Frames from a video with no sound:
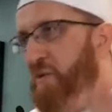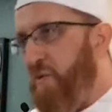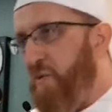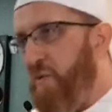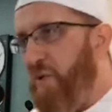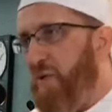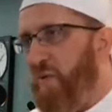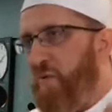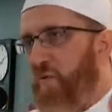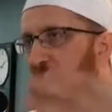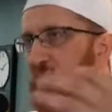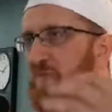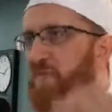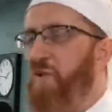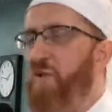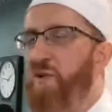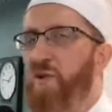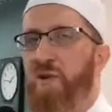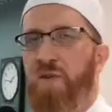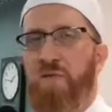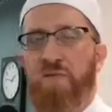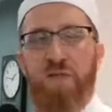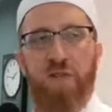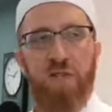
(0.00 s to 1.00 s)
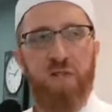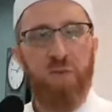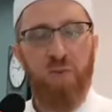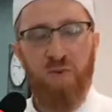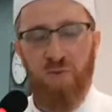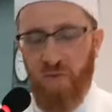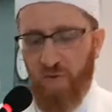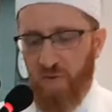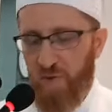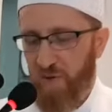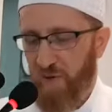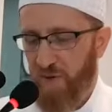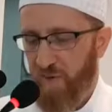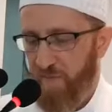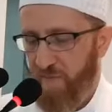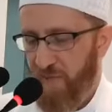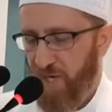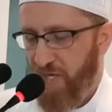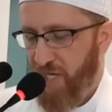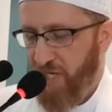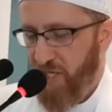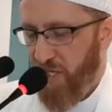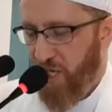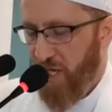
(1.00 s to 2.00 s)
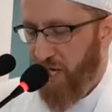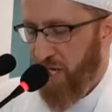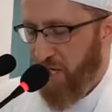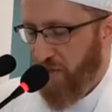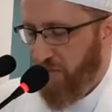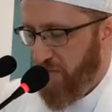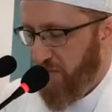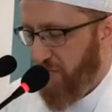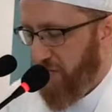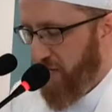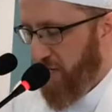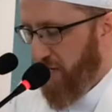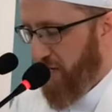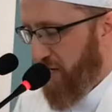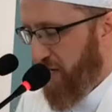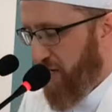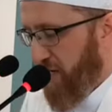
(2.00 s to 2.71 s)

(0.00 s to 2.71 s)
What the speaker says: We've heard of this before many times.